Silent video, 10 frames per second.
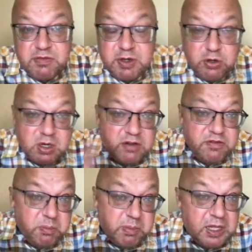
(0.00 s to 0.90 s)
when you have
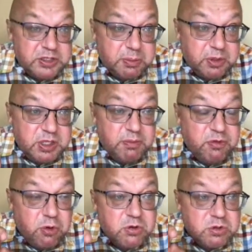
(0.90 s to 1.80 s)
multiple deep
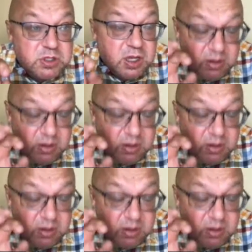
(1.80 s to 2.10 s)
focus,